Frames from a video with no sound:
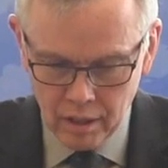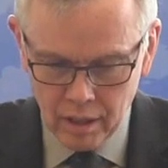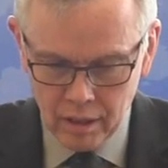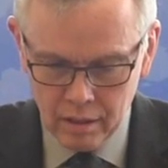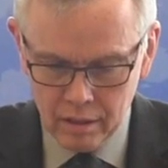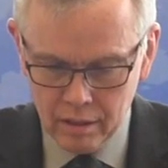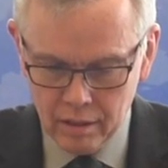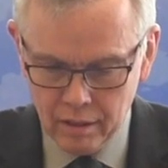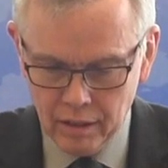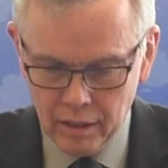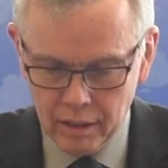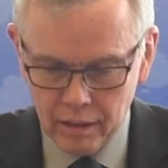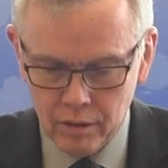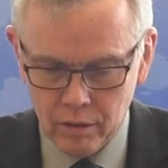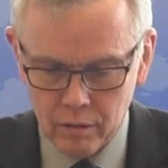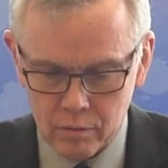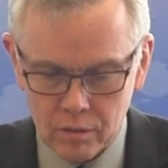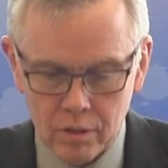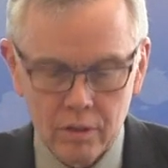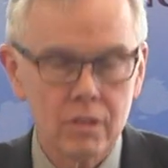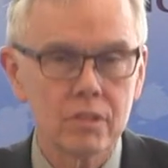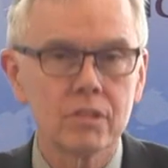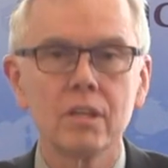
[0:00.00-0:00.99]
and thank
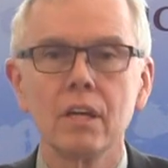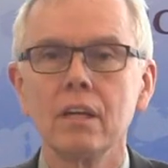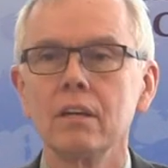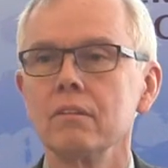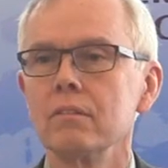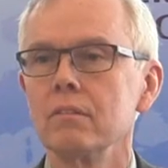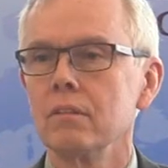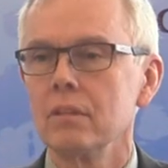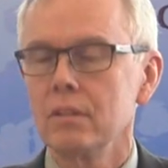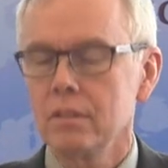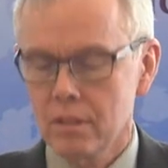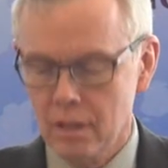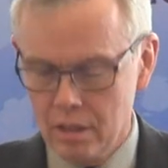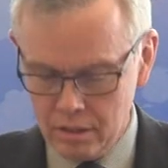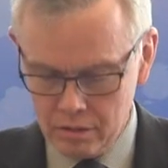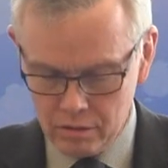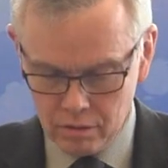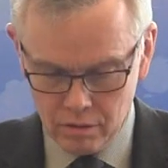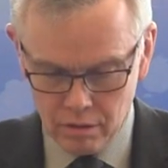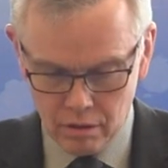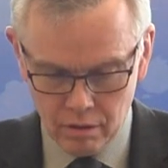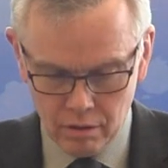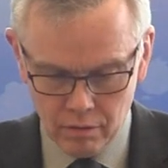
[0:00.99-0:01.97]
you to the center and, and
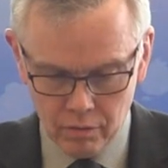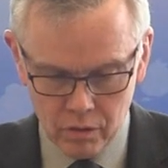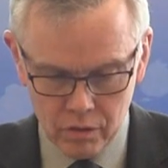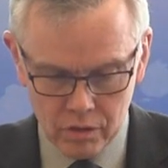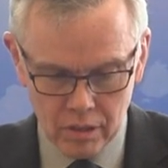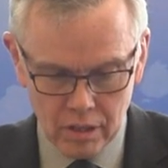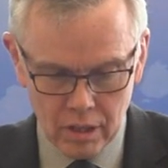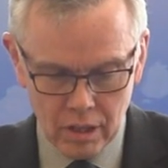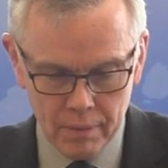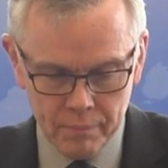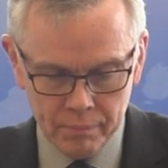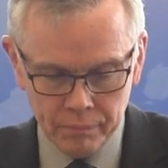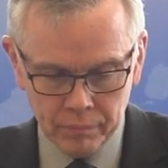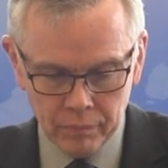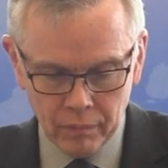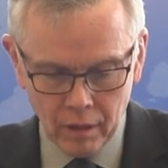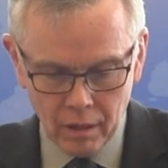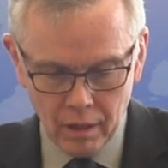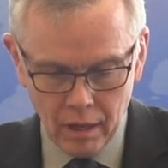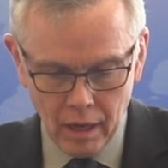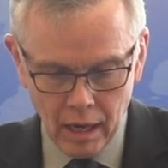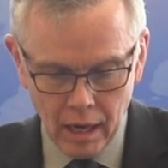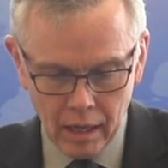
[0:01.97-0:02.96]
to the university.
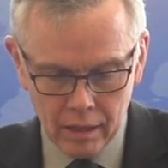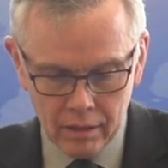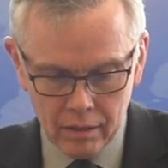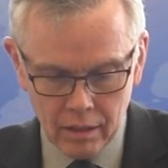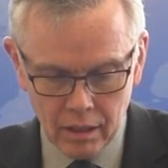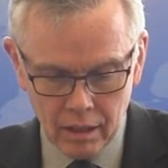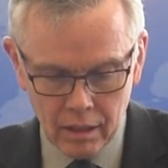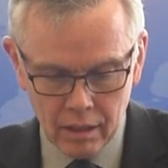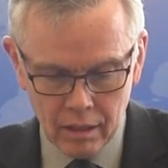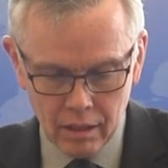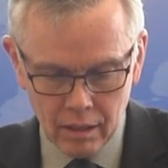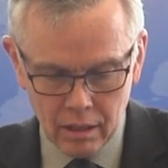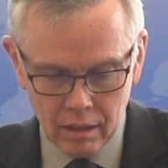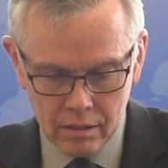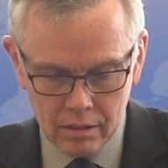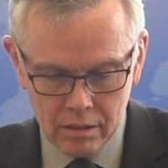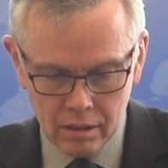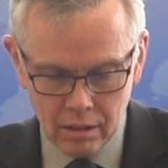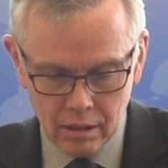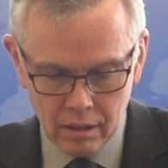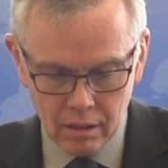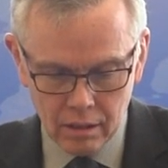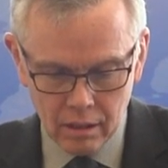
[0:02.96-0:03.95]
And it,
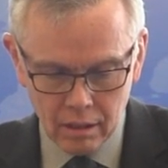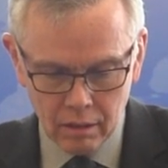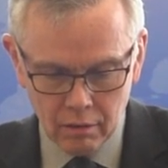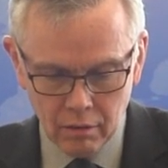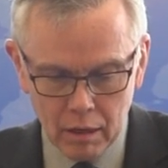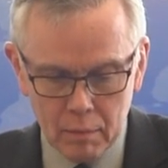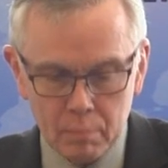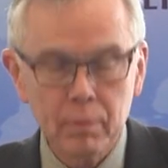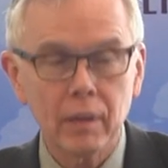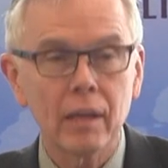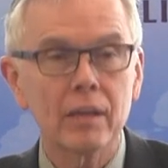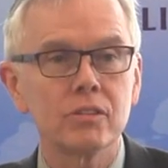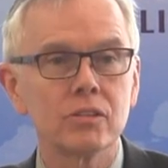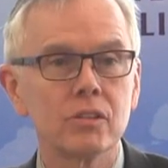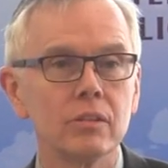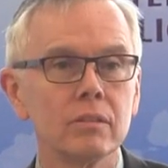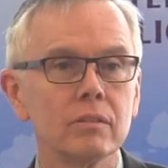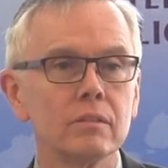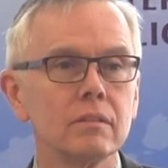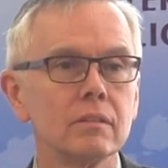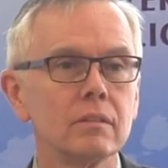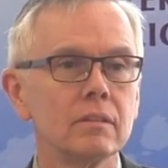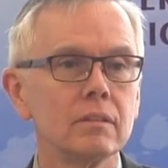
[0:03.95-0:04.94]
it's a, a, great
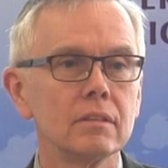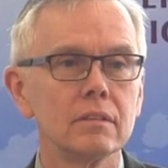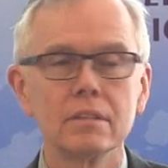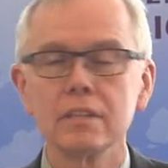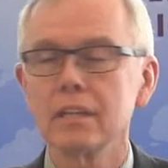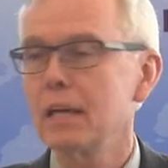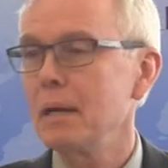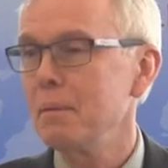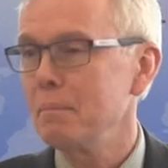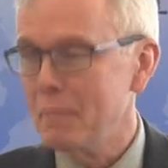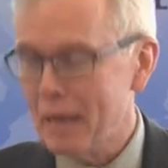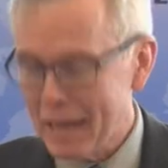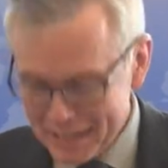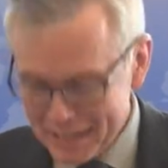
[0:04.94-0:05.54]
pleasure to come